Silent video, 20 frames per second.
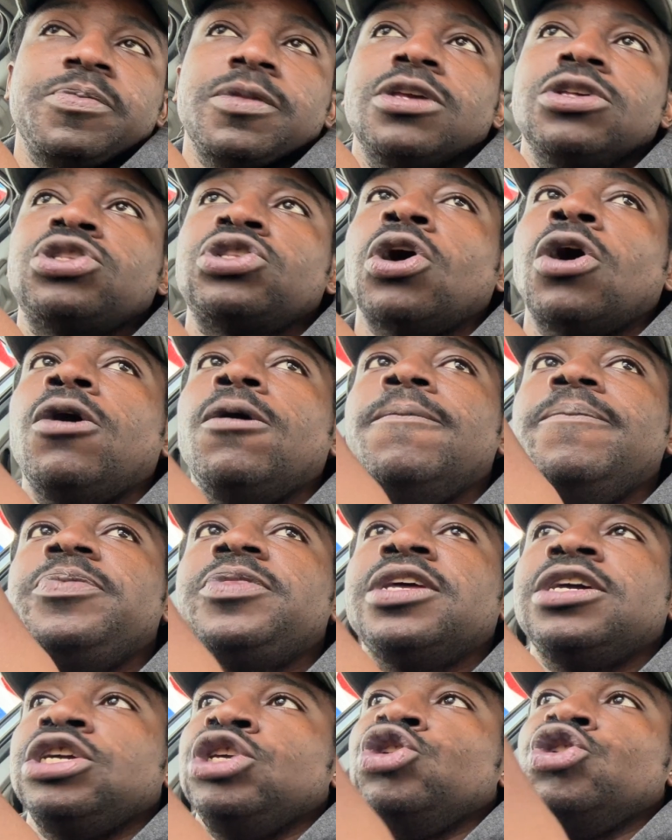so
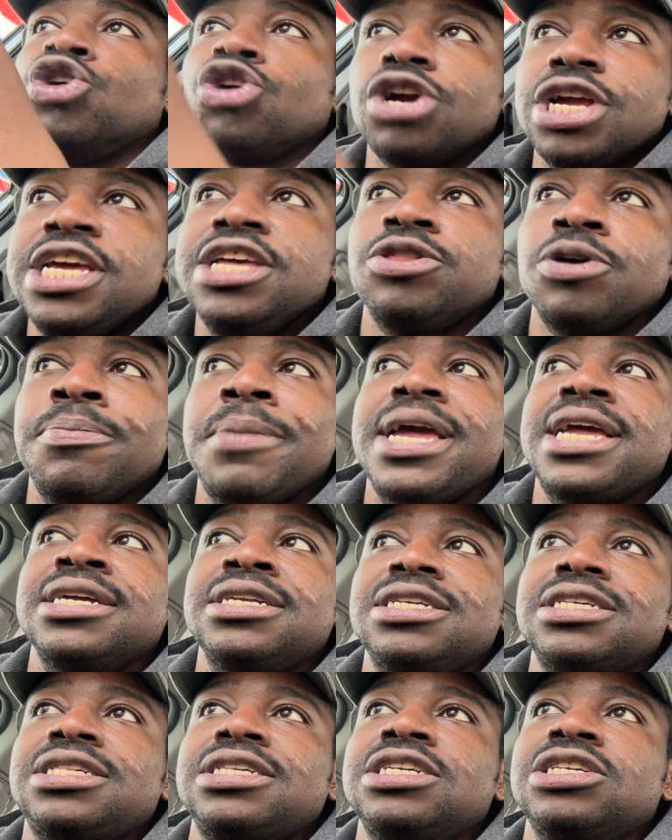that you're either
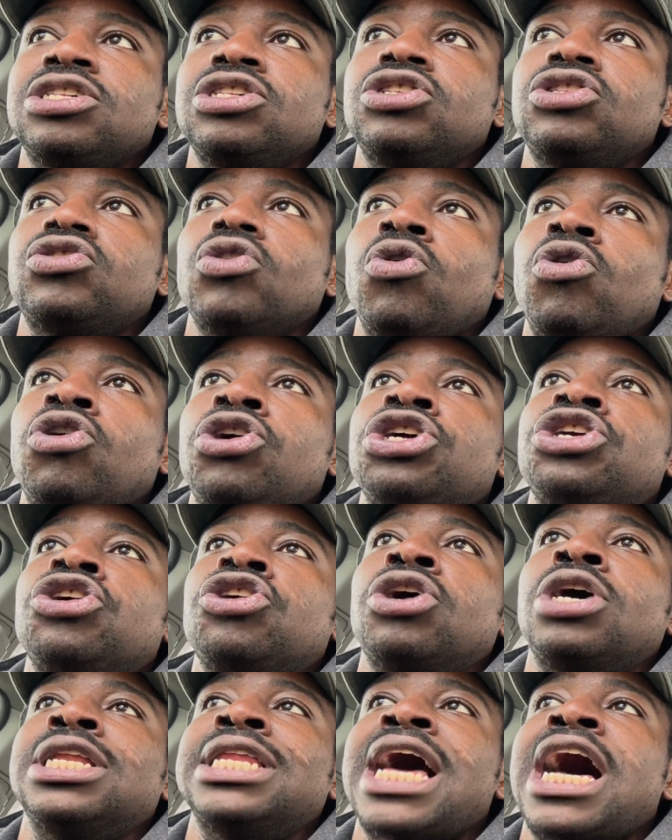making decisions or
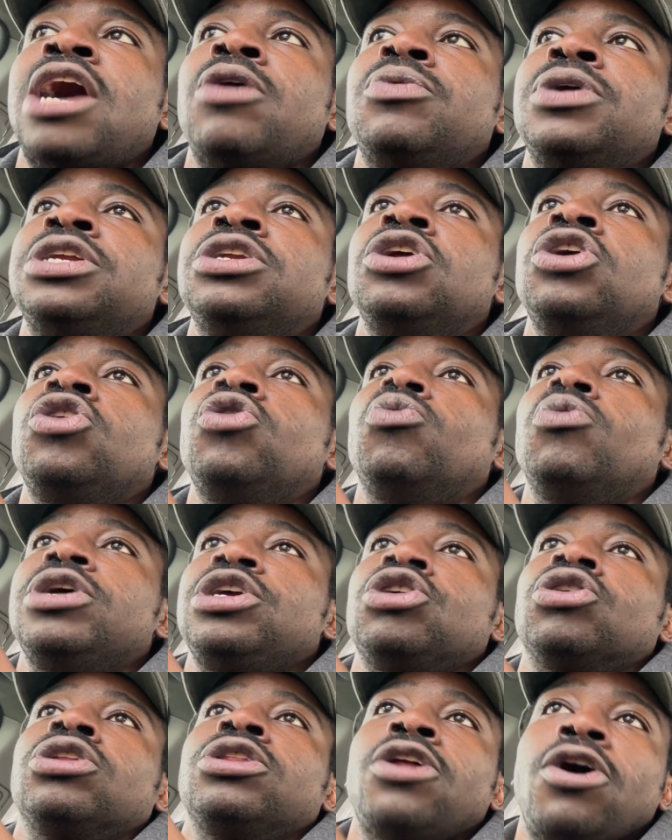you're allowing what
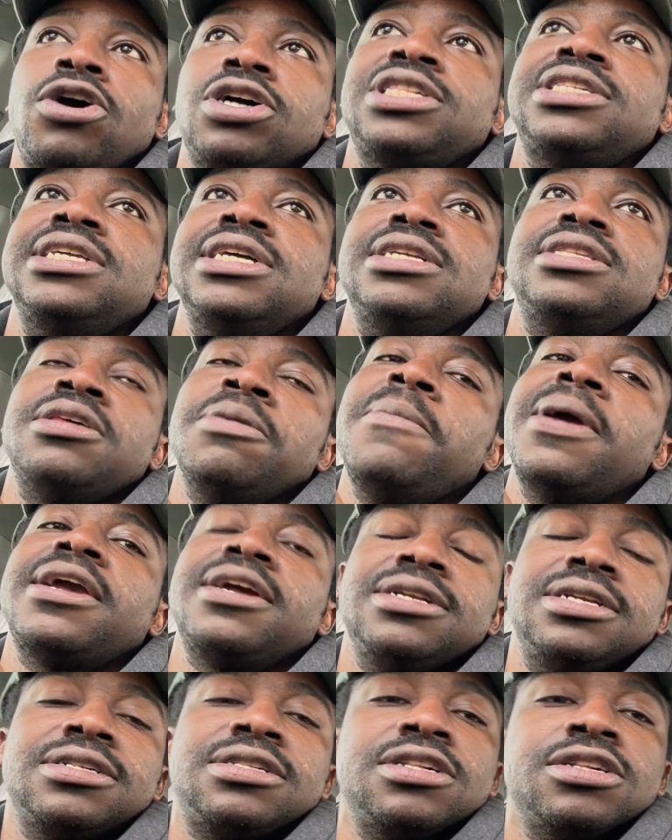you're lost in to make
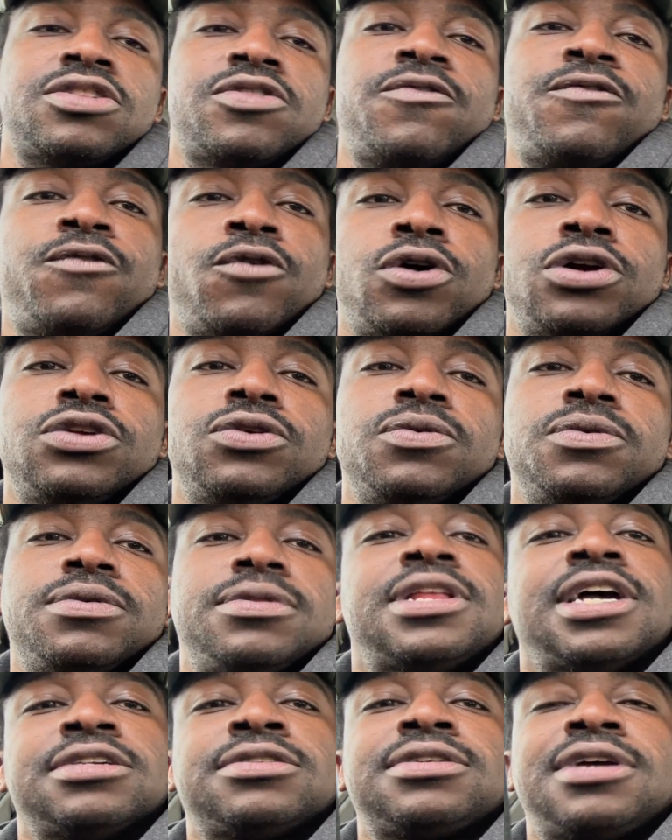a decision for you
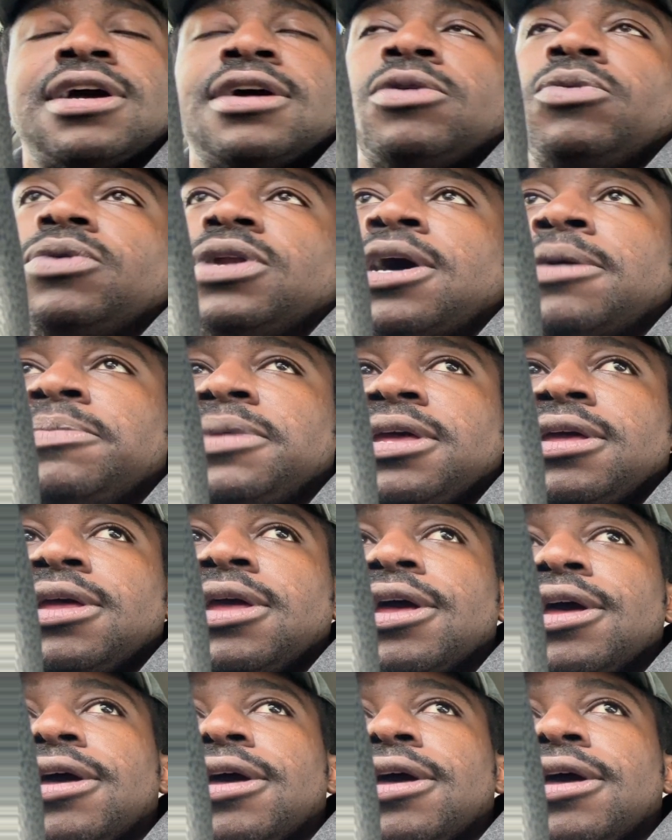that's kind of what I mean.